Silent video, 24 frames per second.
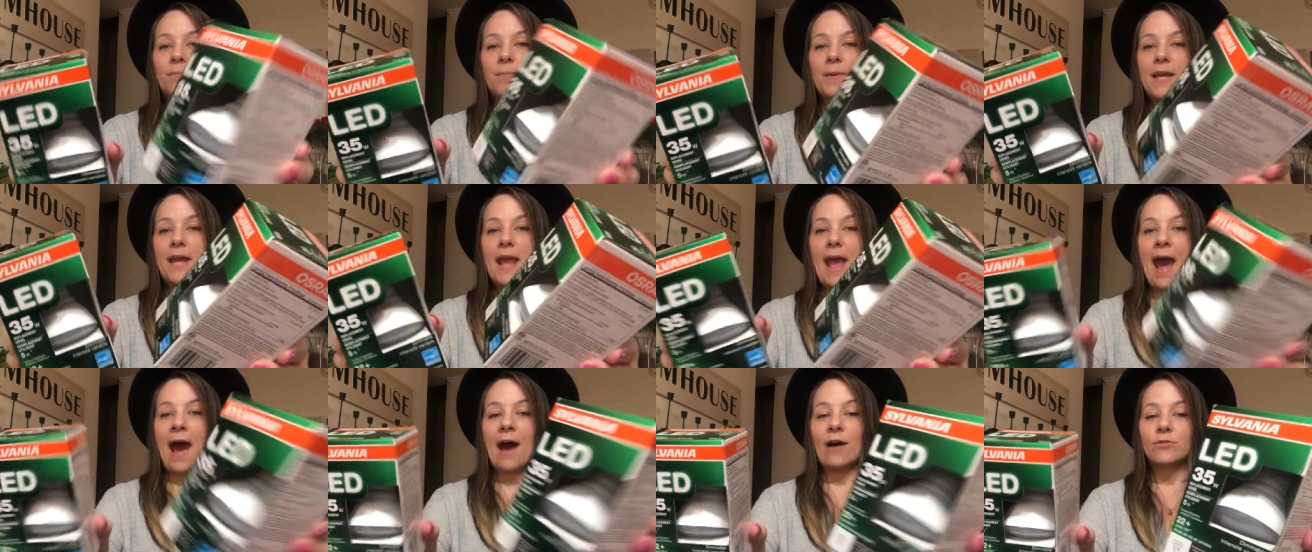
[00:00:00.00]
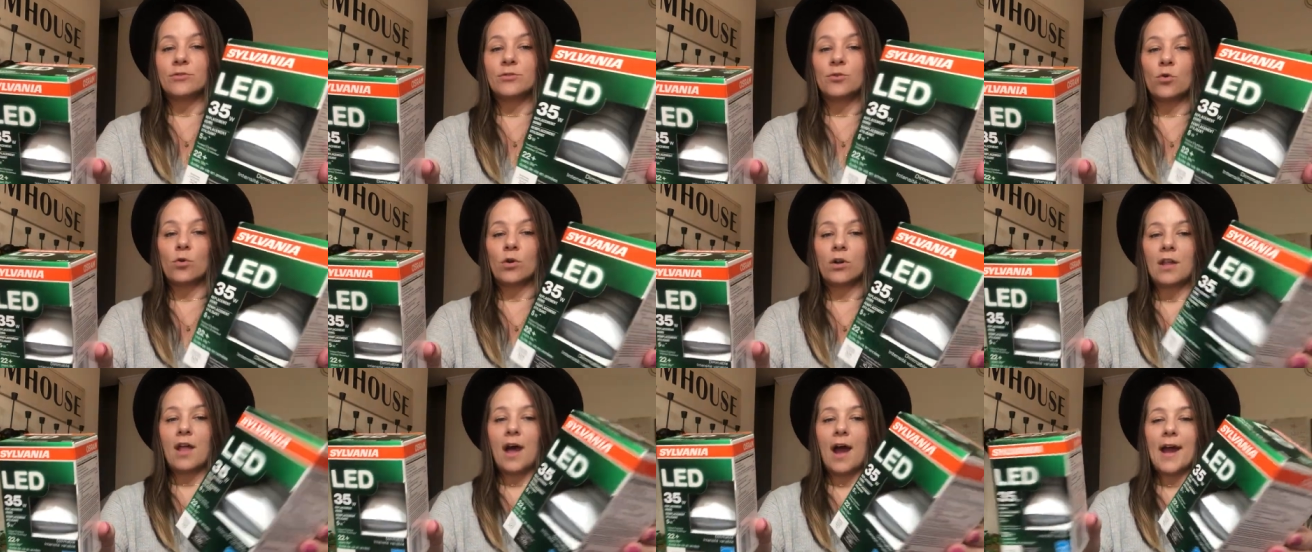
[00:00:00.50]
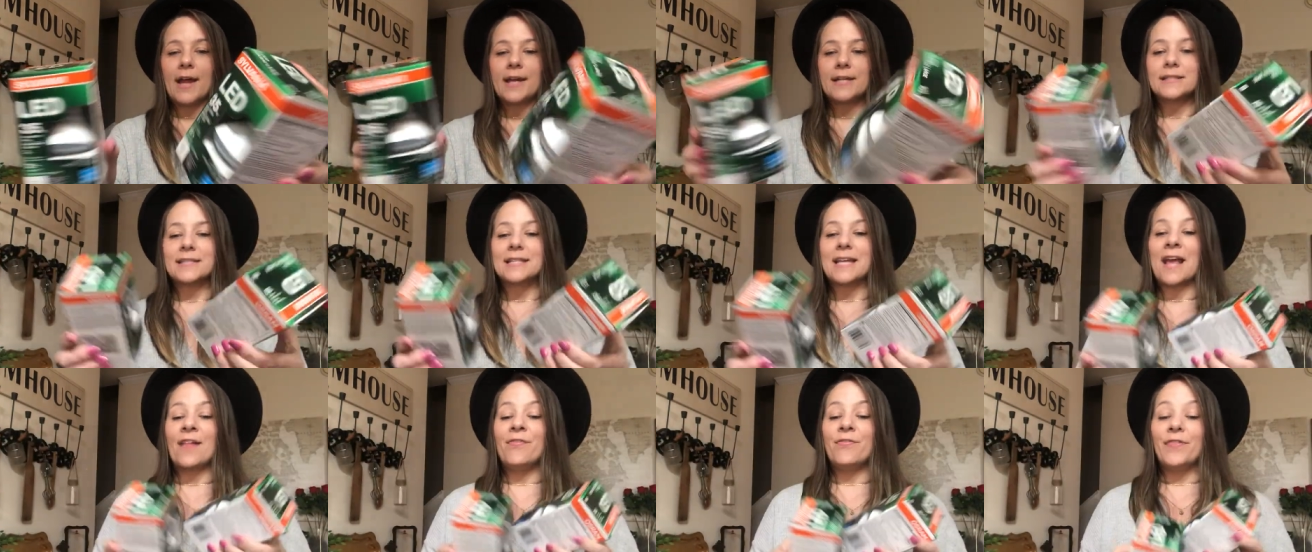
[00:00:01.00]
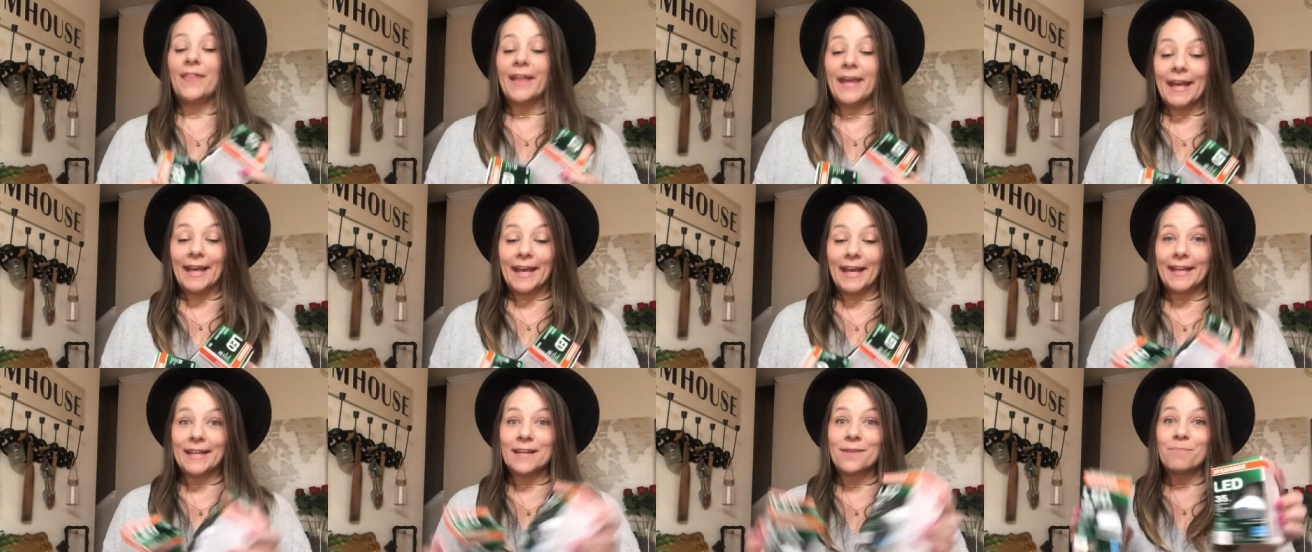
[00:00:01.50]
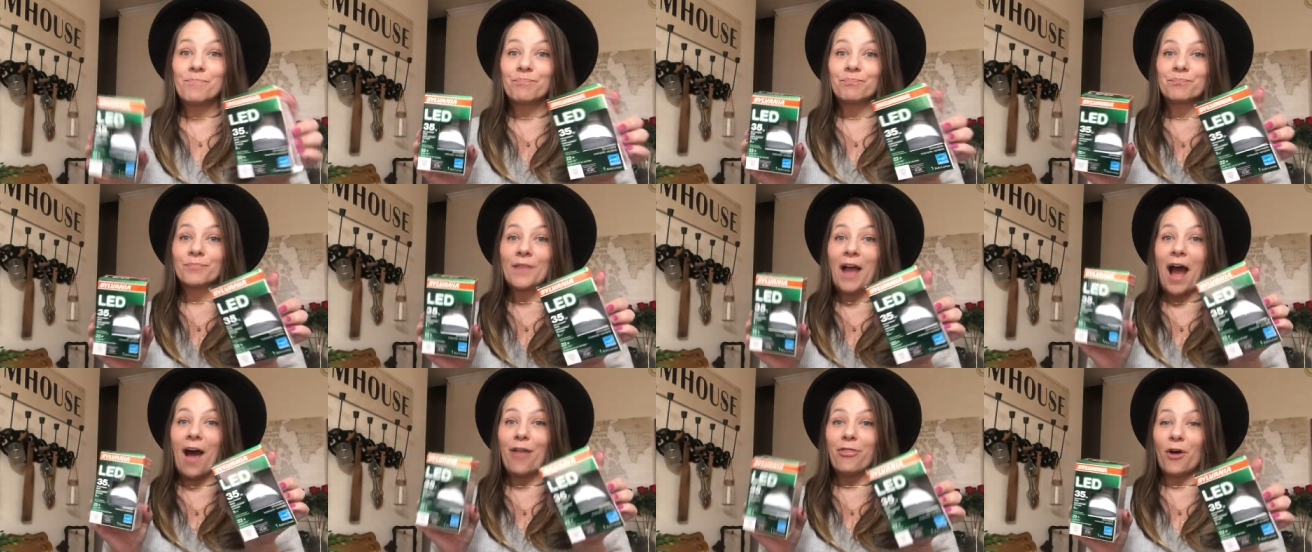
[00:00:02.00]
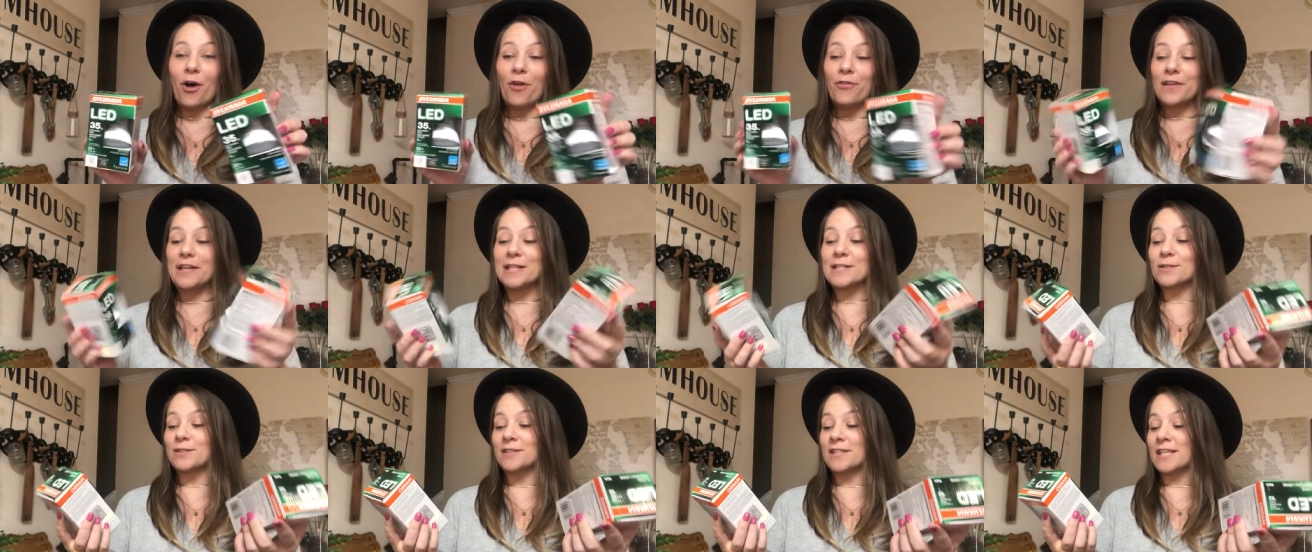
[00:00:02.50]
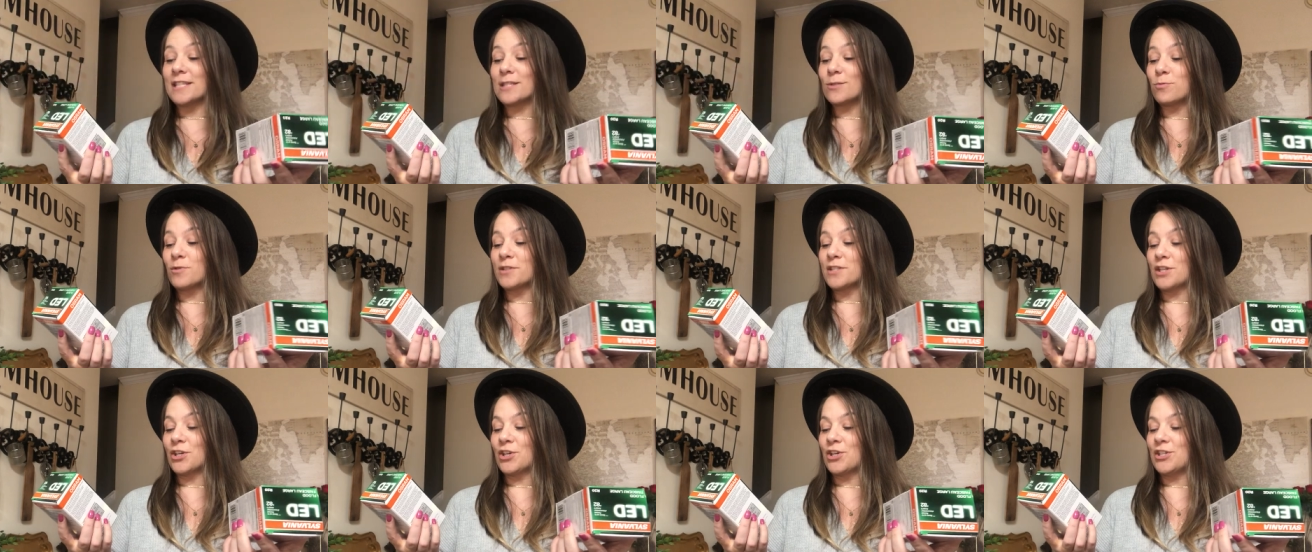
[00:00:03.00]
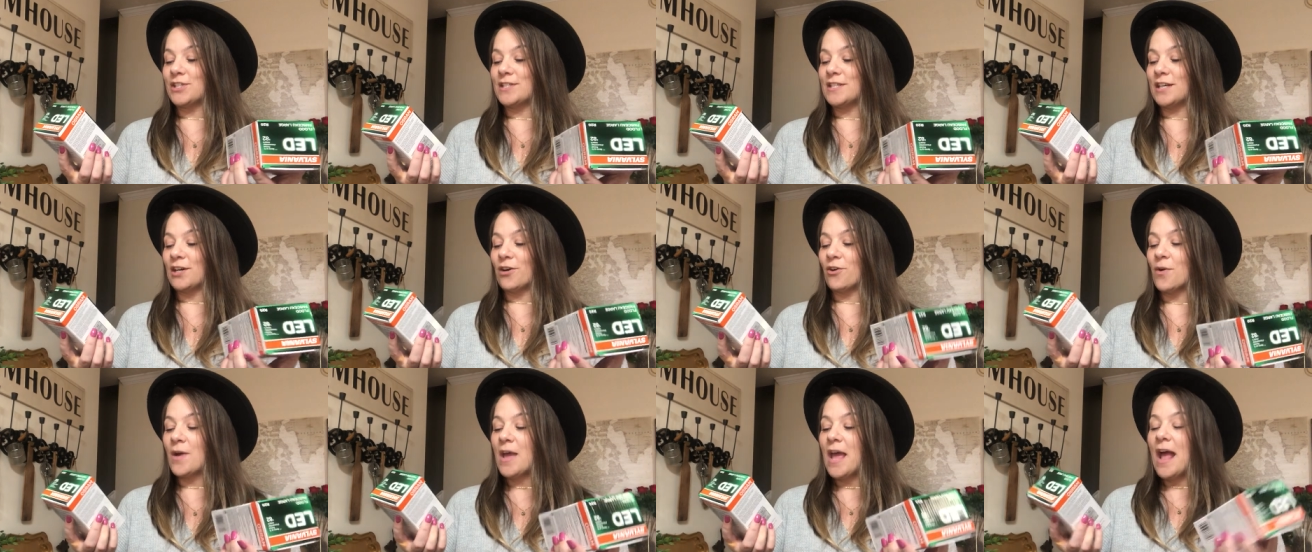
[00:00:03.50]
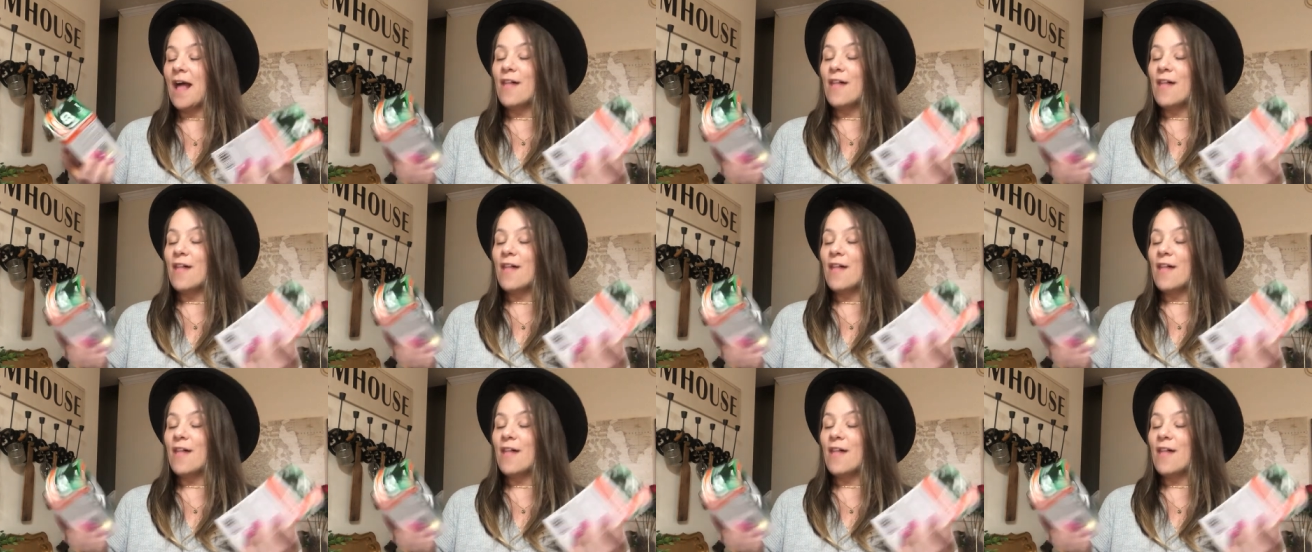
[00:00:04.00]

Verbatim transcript: to be outdoor lights. And then I thought these this was a good deal.